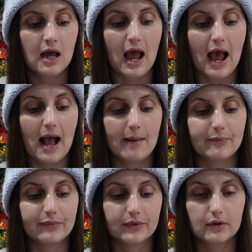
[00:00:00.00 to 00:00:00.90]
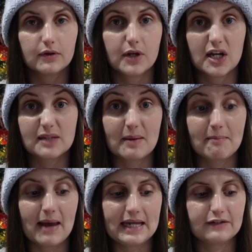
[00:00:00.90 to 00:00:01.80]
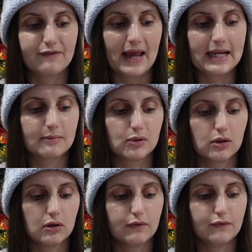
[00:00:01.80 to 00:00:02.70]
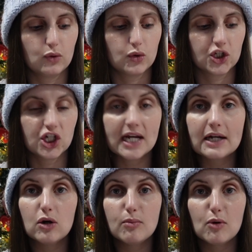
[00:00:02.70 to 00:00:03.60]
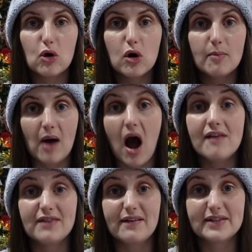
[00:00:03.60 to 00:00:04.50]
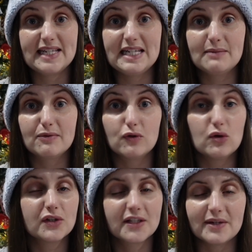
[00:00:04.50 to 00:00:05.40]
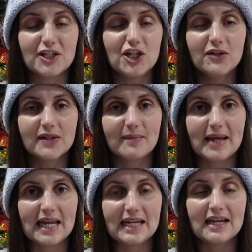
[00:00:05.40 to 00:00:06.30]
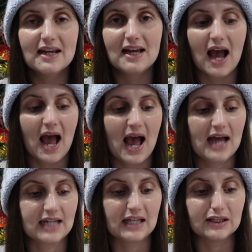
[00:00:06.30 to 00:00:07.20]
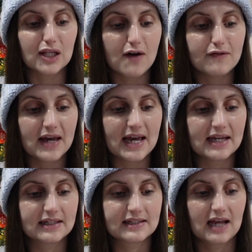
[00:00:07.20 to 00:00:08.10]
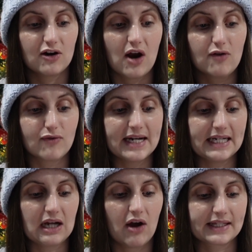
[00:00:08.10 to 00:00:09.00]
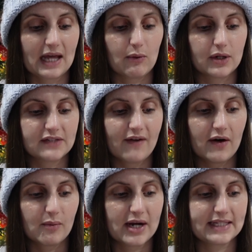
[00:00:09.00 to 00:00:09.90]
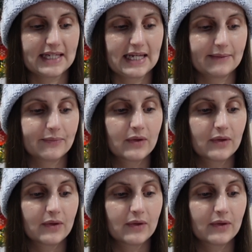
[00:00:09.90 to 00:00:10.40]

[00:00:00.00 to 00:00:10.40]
that has been made available for the Jingle Ball, but I've never seen it before, so it's new to me and I love it. I really like that one, it's very pretty.